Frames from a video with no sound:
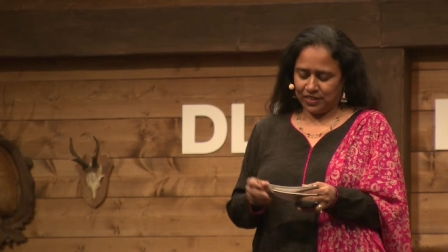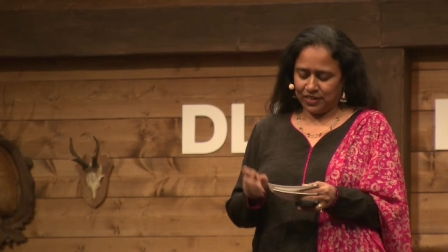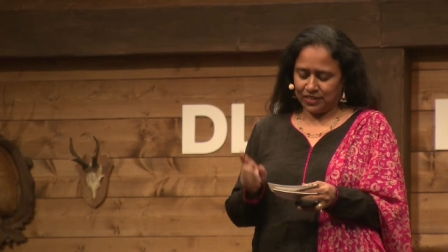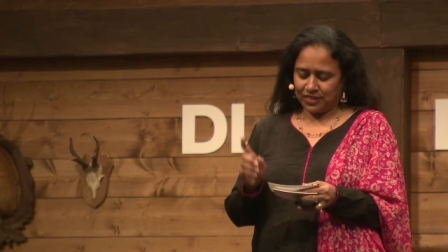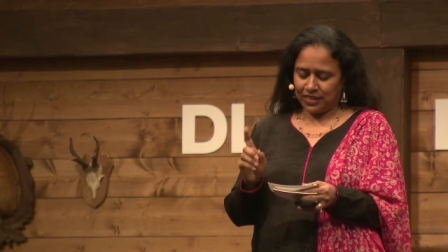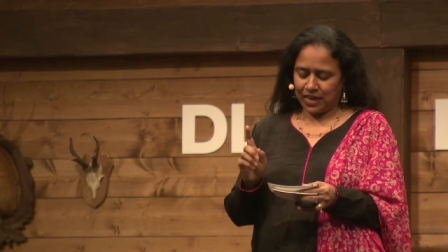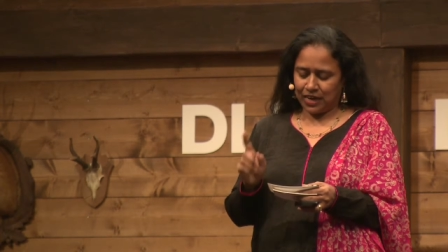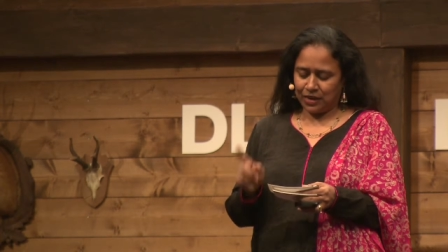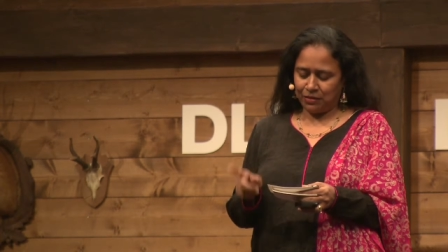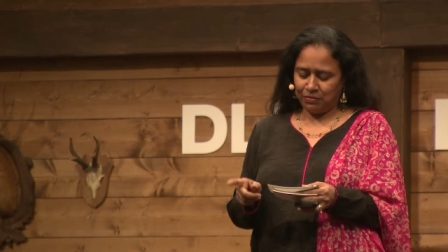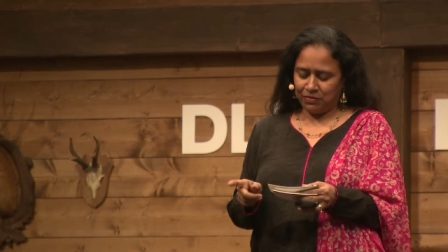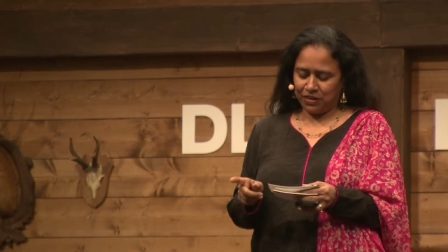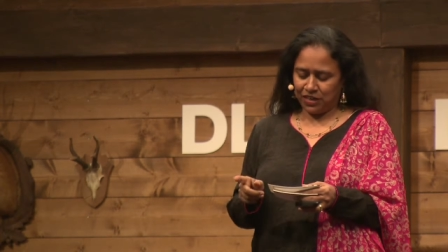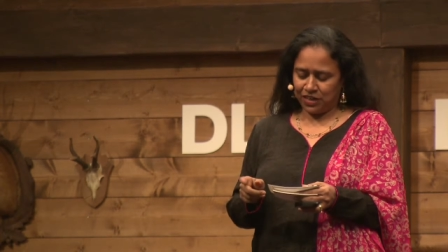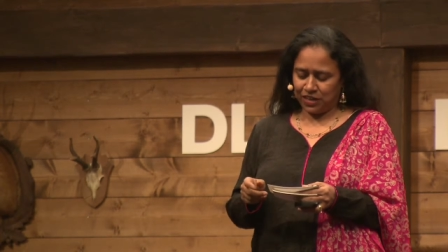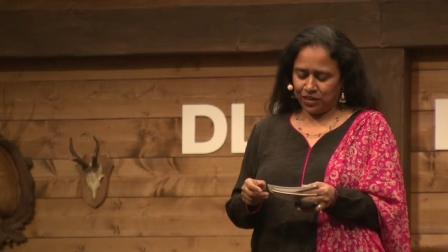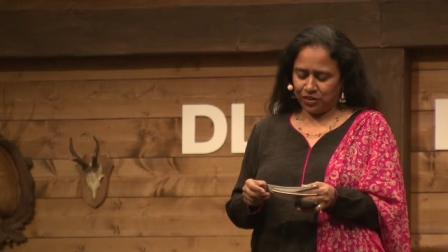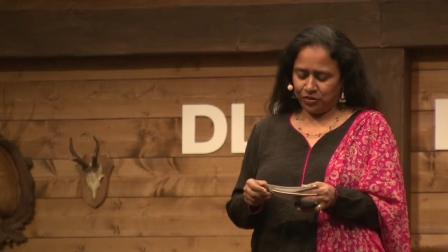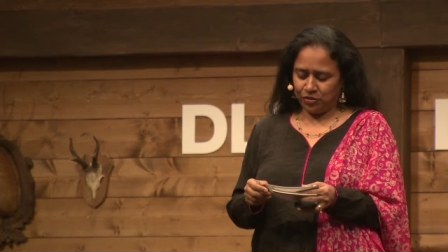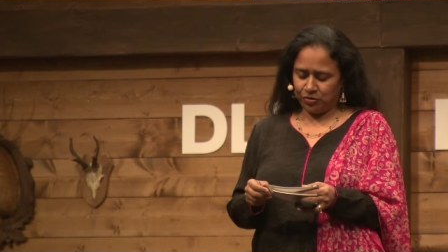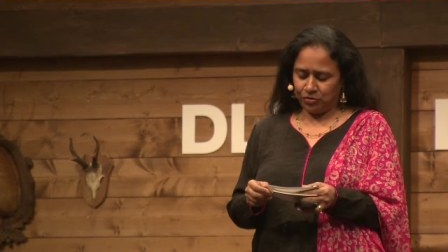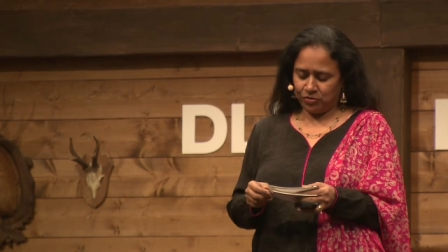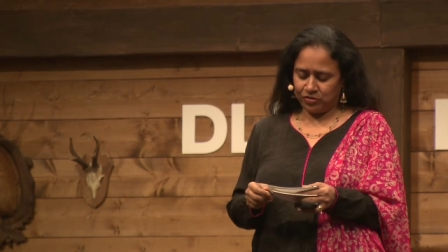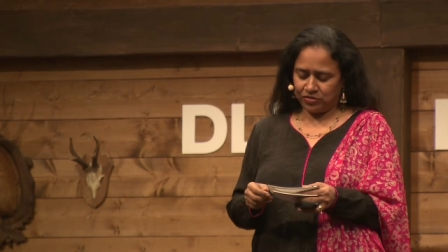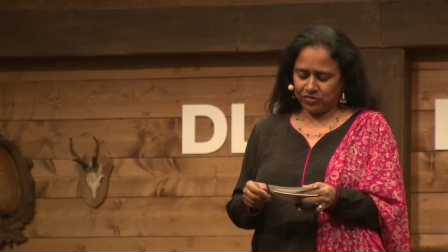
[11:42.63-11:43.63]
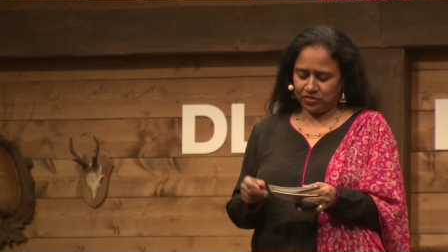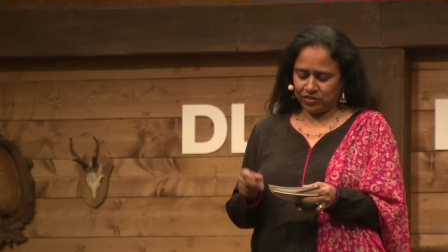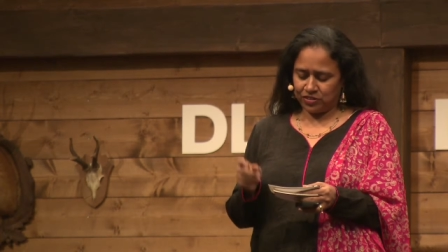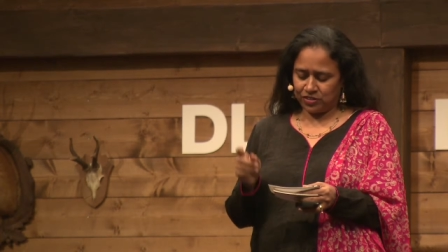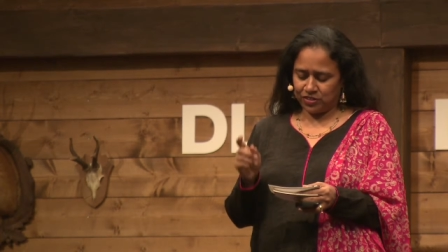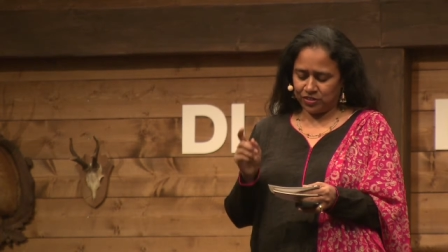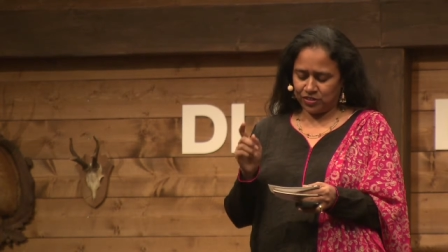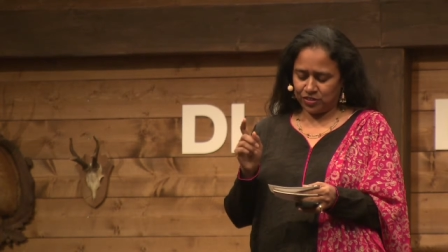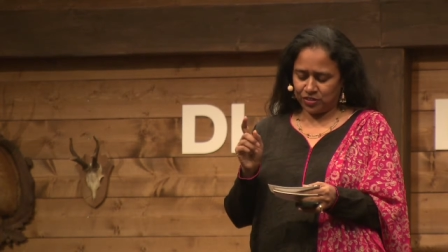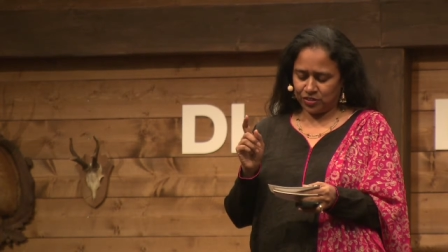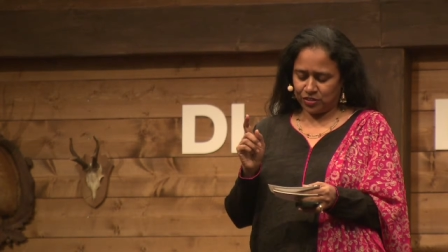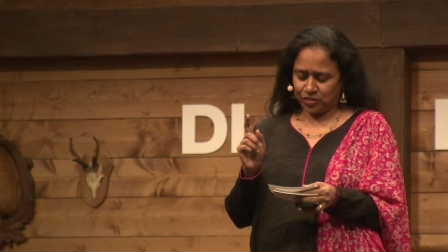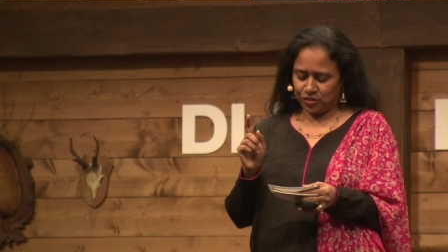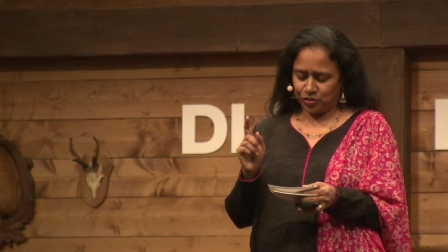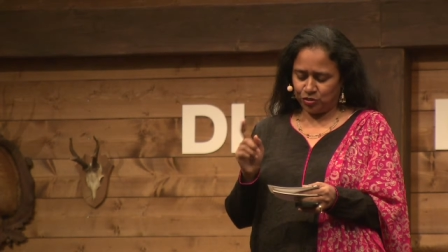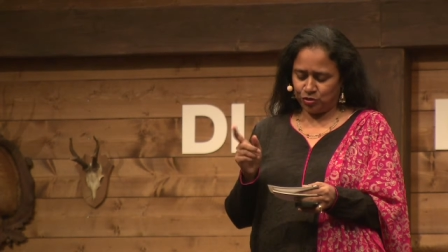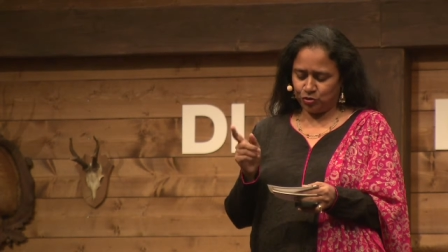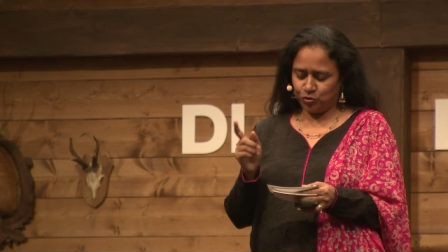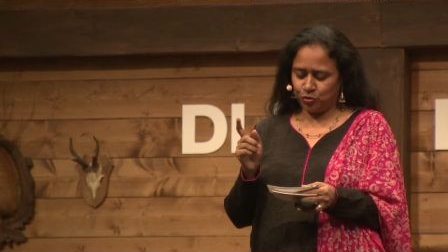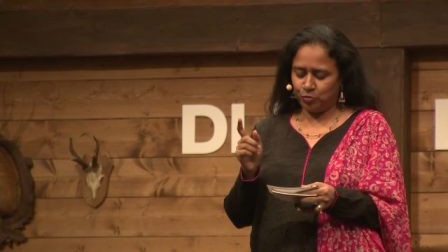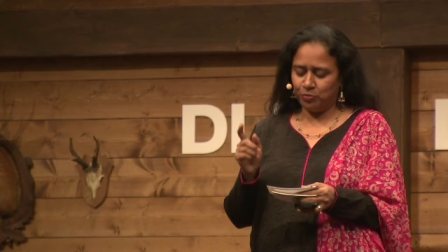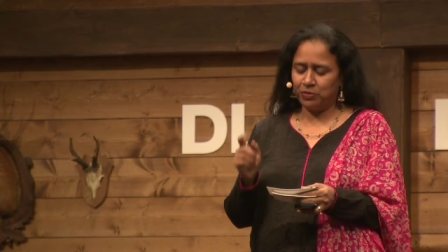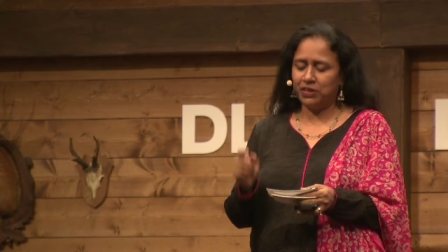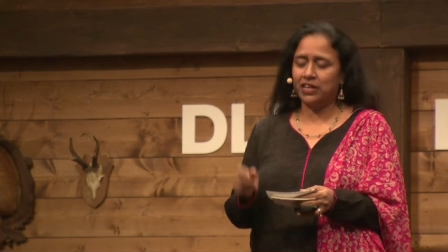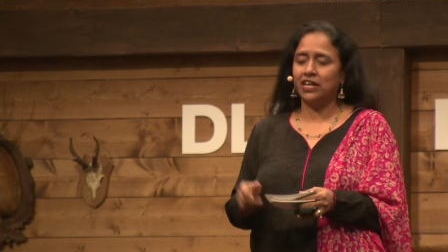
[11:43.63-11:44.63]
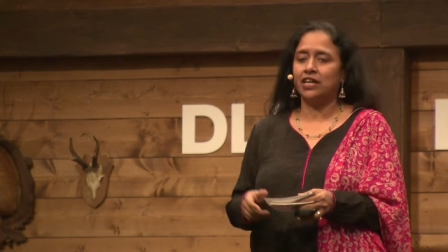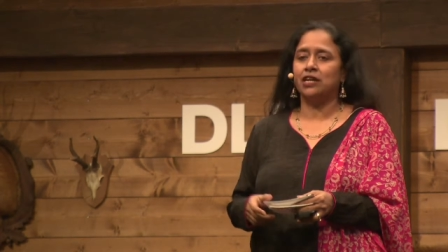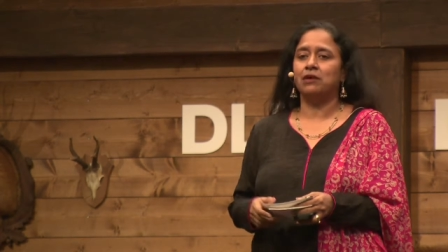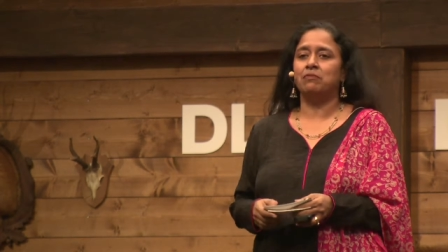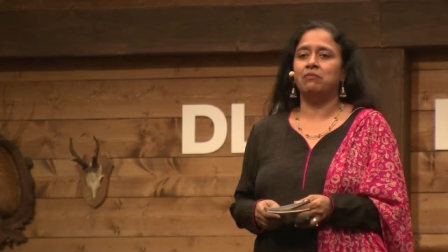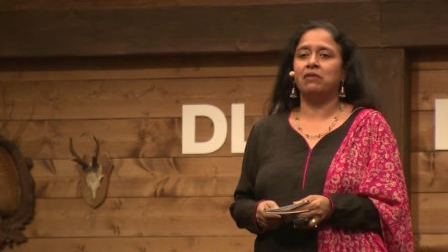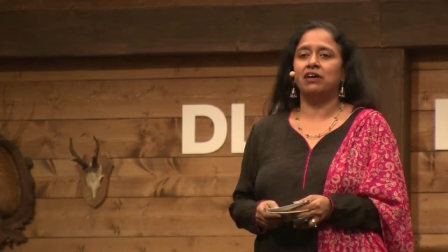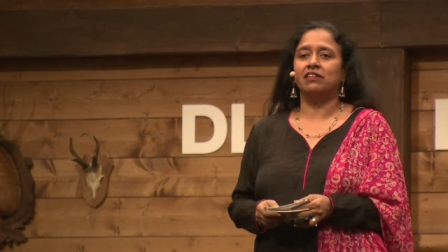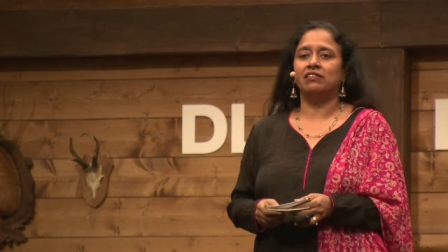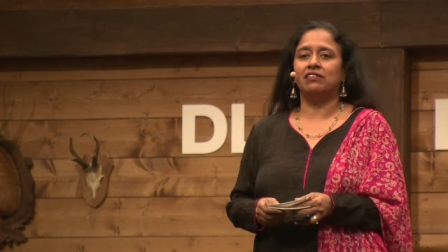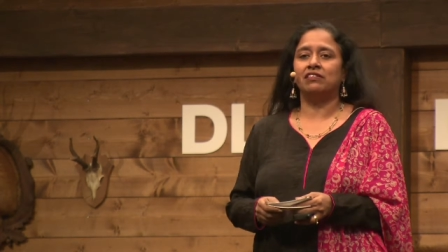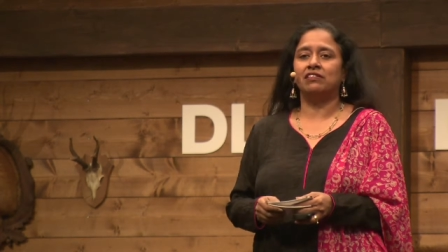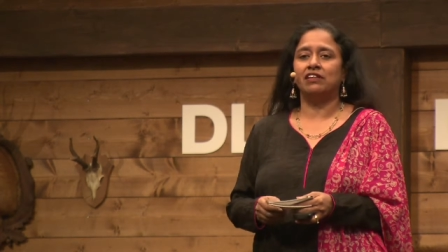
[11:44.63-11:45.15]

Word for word: 10 million users, 2 million a month